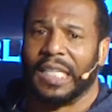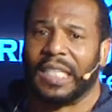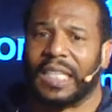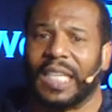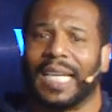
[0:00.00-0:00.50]

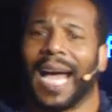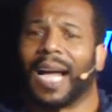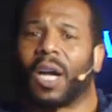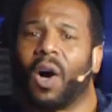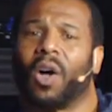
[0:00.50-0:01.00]
she
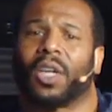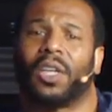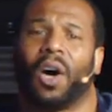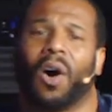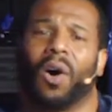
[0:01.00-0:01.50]
got
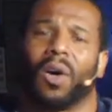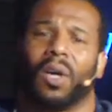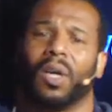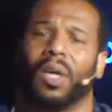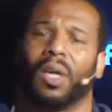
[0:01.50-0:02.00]
called a dog.
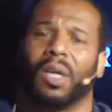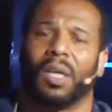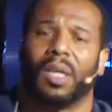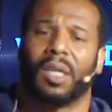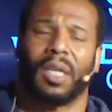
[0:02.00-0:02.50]

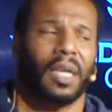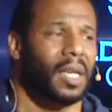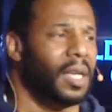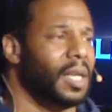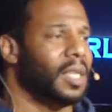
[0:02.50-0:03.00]

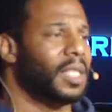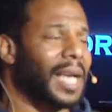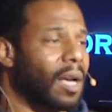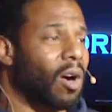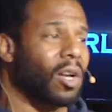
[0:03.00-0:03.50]

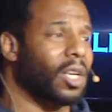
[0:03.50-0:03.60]
She got